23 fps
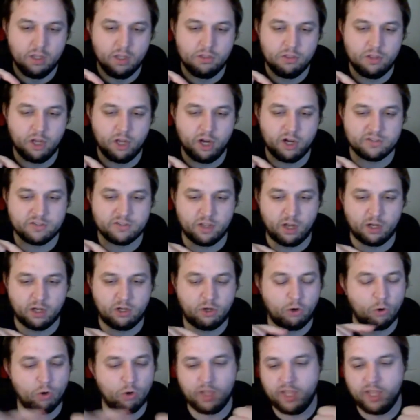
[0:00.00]
there's a
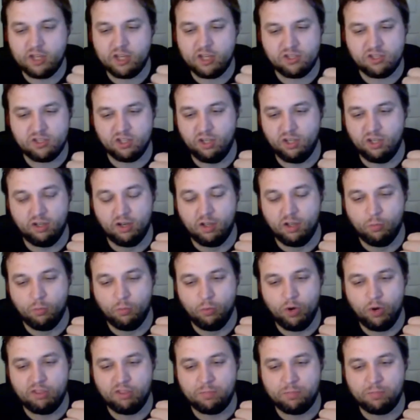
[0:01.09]
correlation
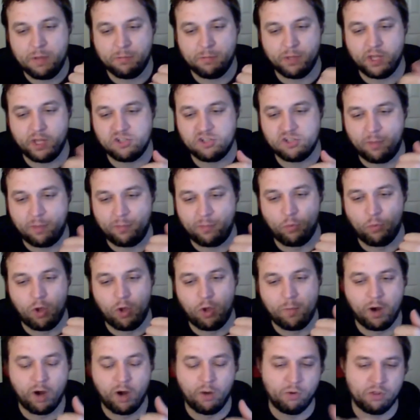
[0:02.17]
with people that shop at
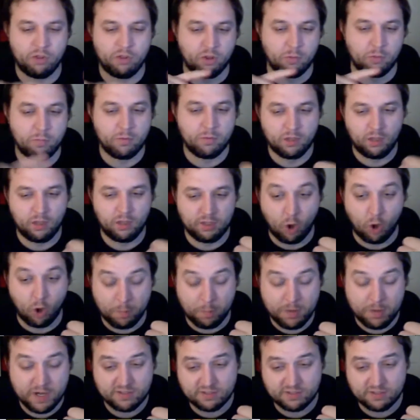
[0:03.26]
Walmart with
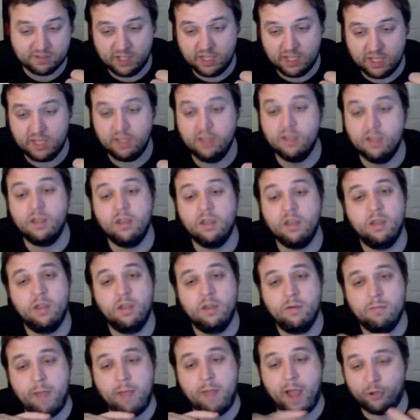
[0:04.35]
obesity,
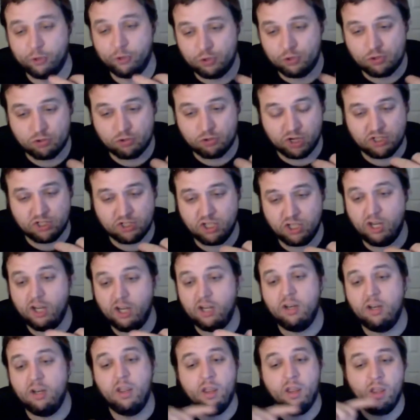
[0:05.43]

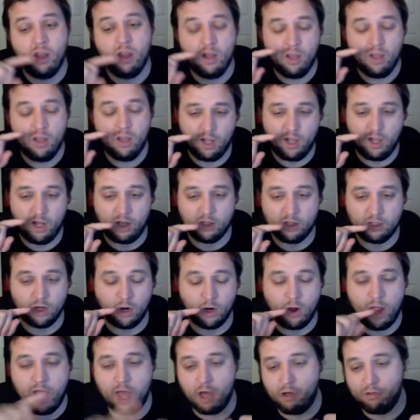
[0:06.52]
malnutrition,
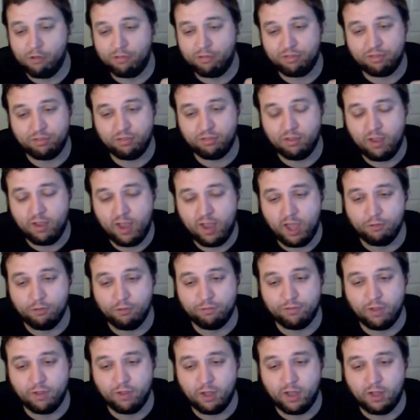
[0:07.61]
health
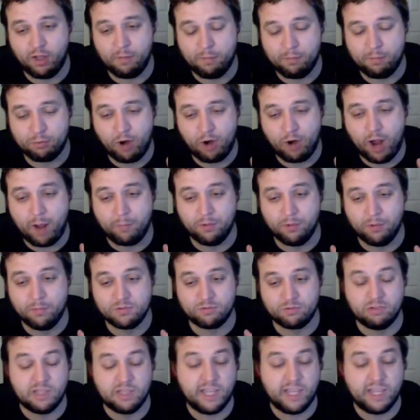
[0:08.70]
problems
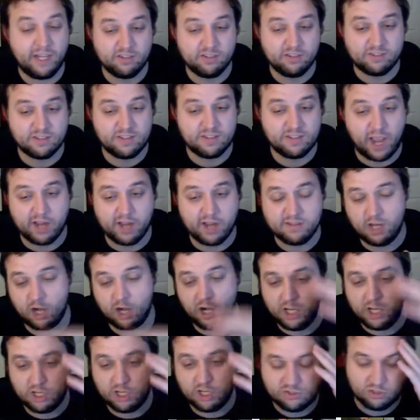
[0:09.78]
related to
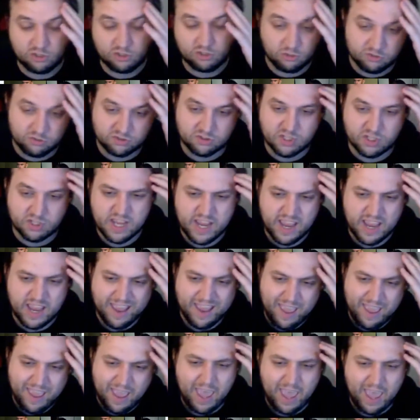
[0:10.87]
dietary issues.
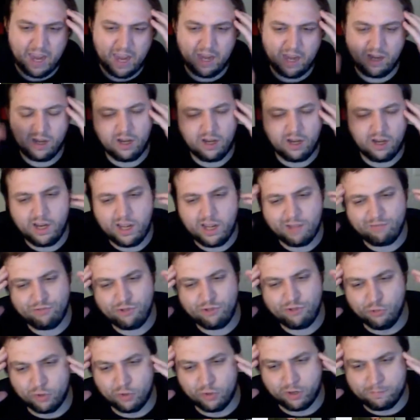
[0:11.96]
And if
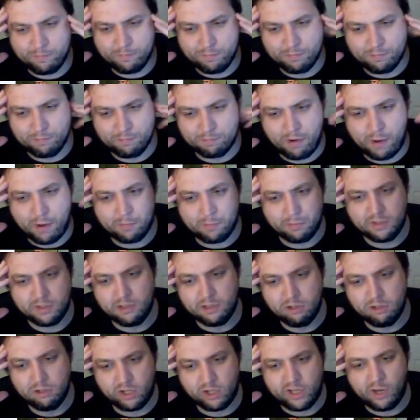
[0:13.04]
you were to probably
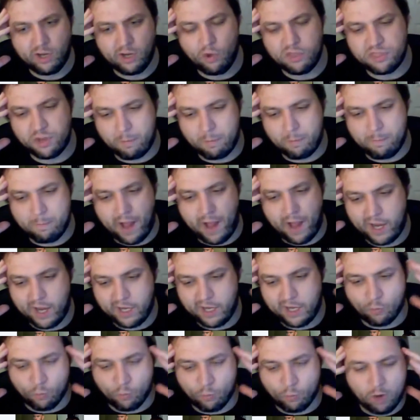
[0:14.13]
look at what they're
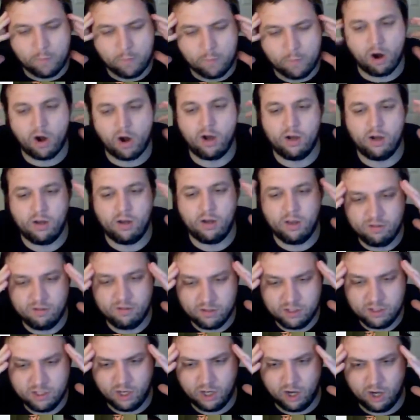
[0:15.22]
buying at Walmart,
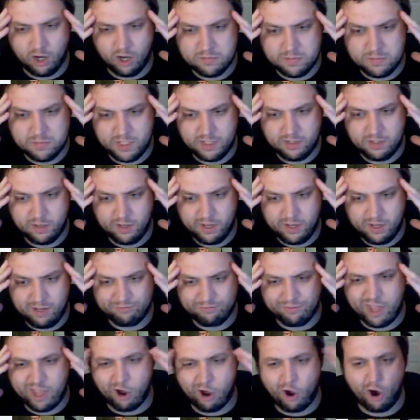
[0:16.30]
you know what I mean? If
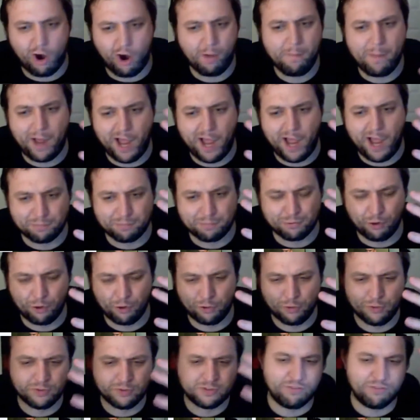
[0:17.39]
they are buying
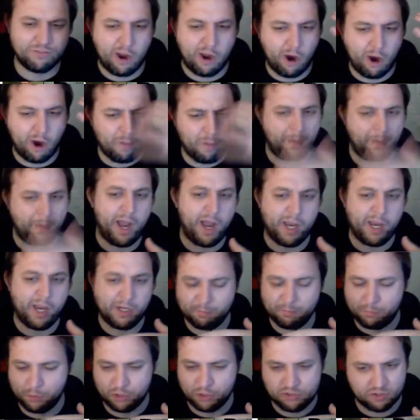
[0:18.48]
produce, if they are buying
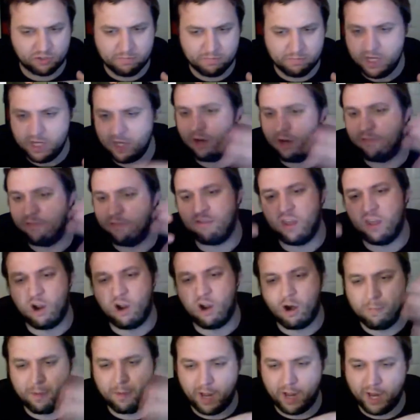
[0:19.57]
butcher meat, if they
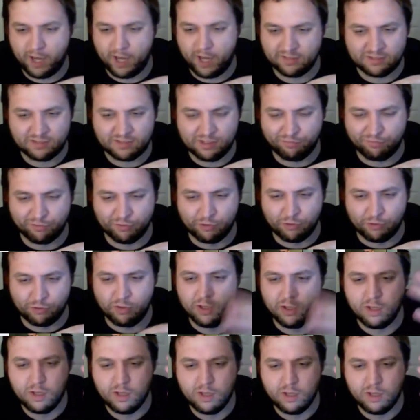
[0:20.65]
are buying seafood,
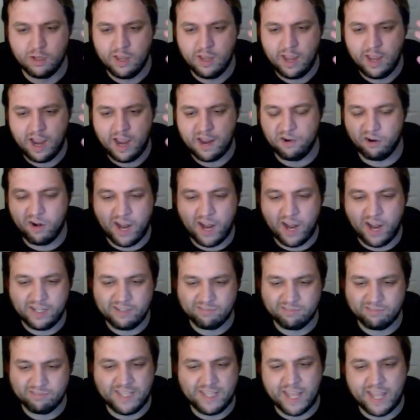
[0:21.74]
and they're not
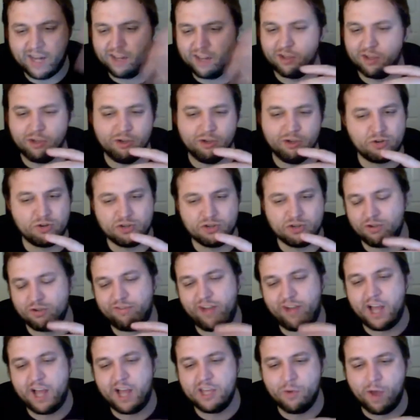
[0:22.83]
even getting the nutritional
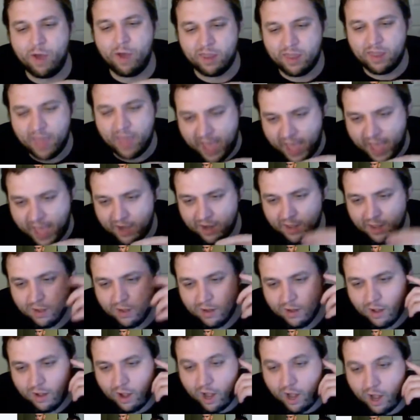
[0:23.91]
value out of that,
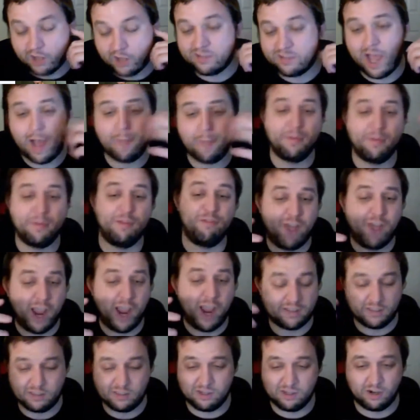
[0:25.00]
on top of the fact
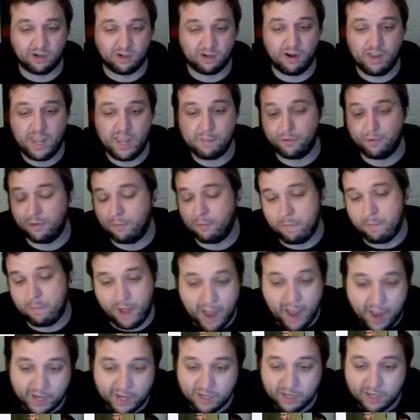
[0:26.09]
that they're able to
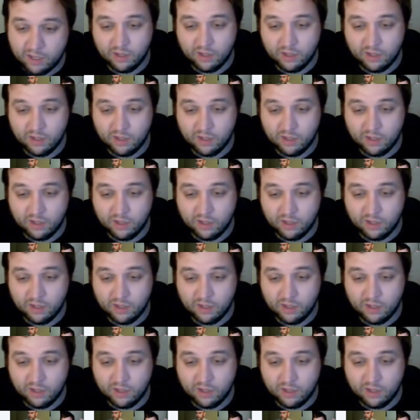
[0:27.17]
buy,